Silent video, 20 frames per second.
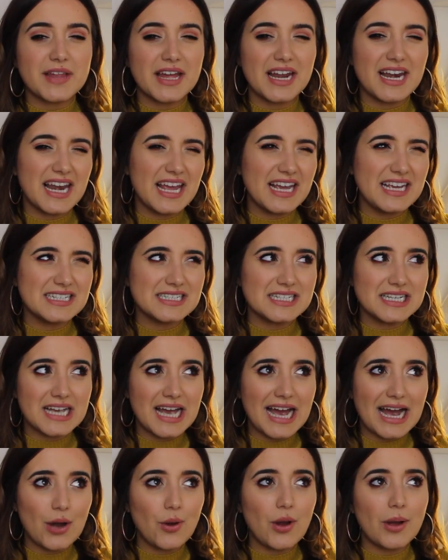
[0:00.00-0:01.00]
Lazy
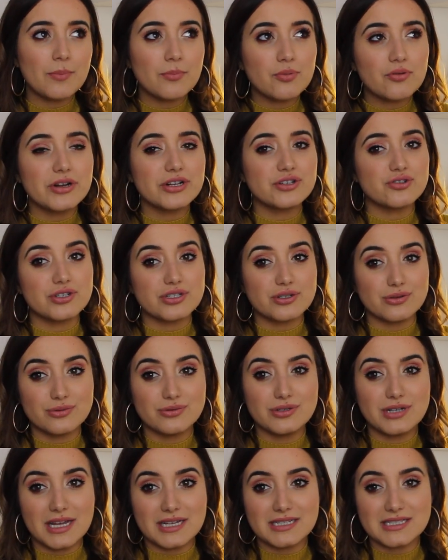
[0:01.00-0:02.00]
Cow. I'm pretty sure it's
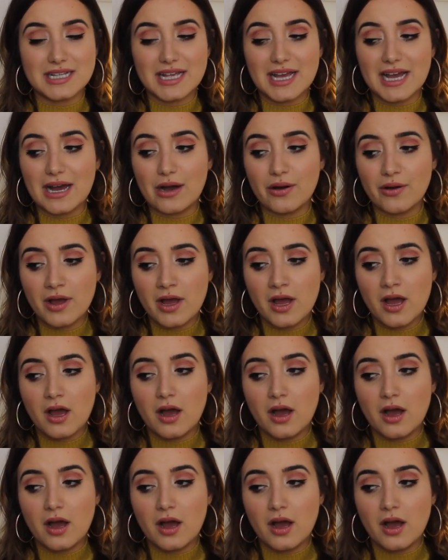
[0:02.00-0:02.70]
called Lazy Cow.